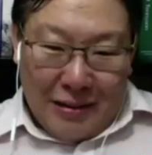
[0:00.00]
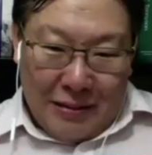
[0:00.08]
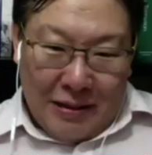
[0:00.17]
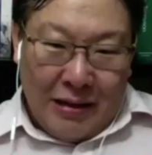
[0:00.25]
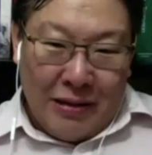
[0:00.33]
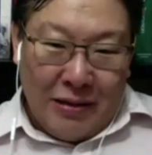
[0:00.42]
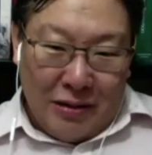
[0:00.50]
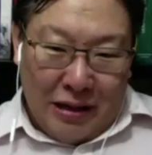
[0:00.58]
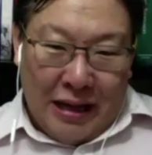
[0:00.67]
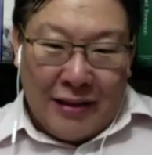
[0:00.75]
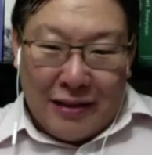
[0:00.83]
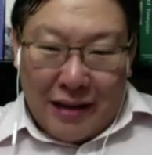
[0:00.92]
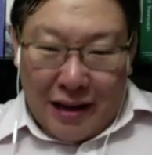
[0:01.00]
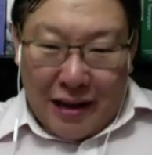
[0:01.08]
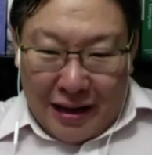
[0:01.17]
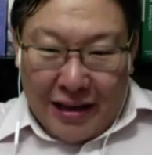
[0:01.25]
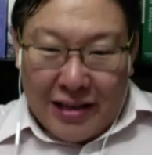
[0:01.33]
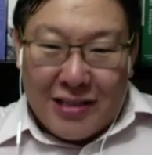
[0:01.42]
in the entire
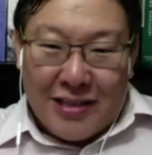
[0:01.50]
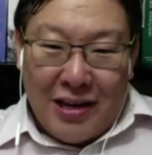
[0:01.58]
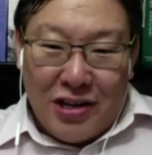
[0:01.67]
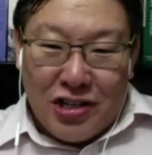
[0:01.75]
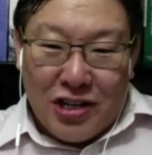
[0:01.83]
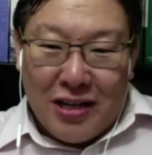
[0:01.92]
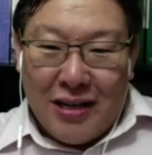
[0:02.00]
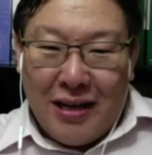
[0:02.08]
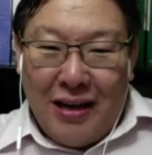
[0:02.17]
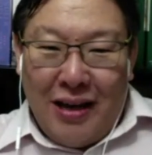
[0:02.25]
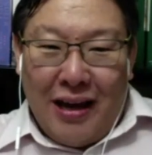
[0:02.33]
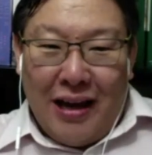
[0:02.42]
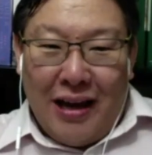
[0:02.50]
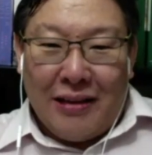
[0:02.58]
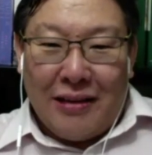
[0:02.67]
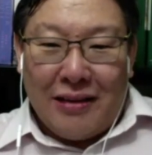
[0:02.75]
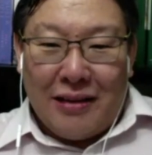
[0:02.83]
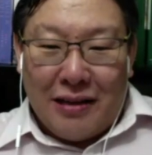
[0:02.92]
East Asia,
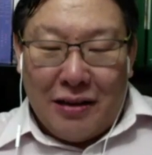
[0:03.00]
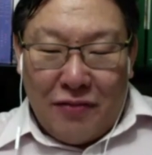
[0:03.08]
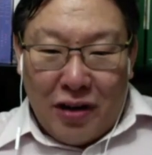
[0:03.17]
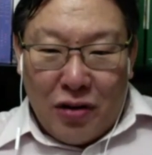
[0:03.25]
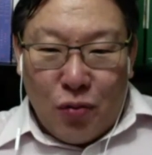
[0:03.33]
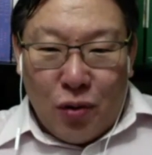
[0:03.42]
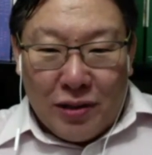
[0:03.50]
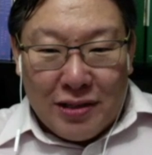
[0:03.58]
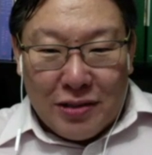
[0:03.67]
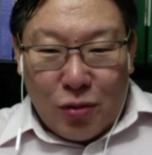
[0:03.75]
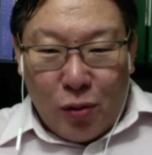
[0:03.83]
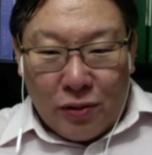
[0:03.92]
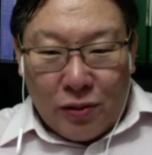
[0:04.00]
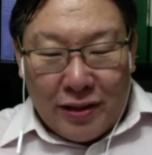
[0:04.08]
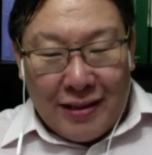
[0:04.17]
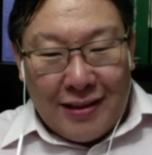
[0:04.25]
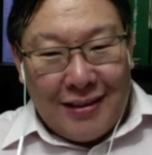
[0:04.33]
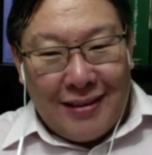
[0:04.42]
and very well sold
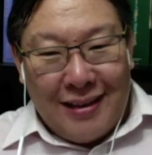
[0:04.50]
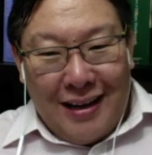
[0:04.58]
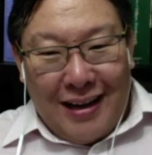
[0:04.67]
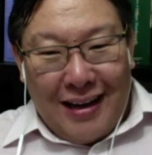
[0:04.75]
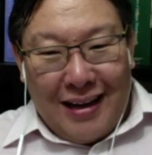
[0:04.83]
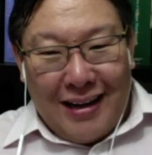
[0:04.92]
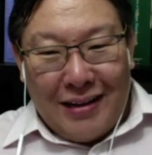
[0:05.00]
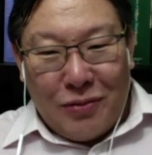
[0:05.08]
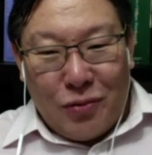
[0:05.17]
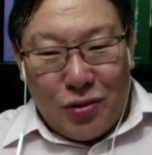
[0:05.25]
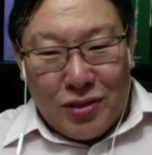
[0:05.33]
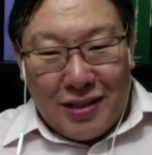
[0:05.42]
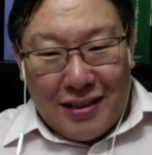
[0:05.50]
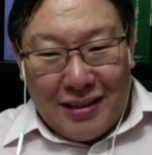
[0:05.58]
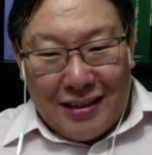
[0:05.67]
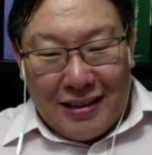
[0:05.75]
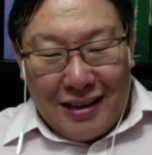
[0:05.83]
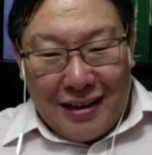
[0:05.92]
in Northern
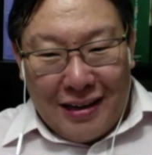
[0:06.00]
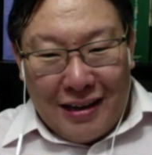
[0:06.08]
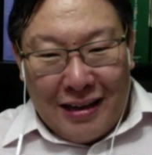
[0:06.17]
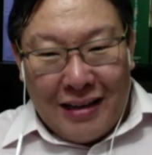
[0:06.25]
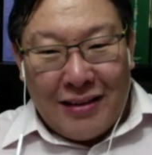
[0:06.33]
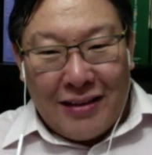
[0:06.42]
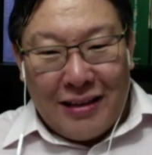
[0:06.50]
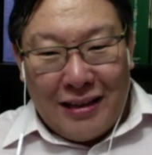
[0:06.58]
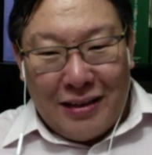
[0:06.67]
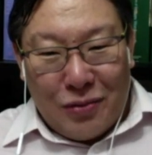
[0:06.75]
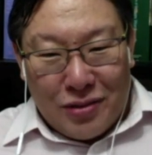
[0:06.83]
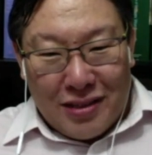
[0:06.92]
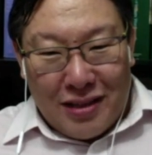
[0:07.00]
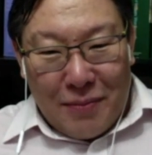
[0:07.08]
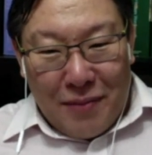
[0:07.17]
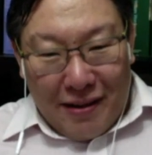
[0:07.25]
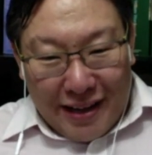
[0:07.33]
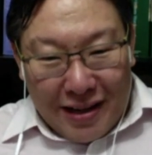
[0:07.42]

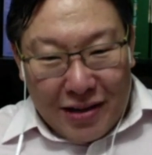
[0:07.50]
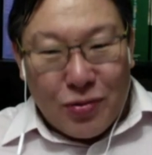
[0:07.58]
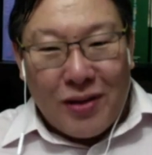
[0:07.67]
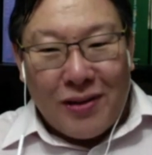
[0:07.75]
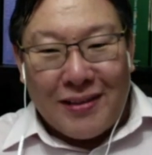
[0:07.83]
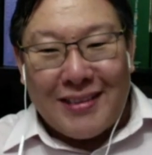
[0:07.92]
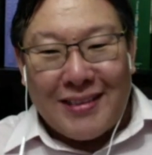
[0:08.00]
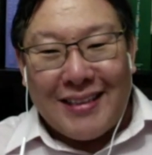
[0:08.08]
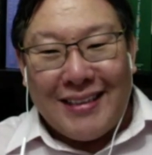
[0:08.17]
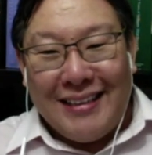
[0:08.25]
America as well. You see,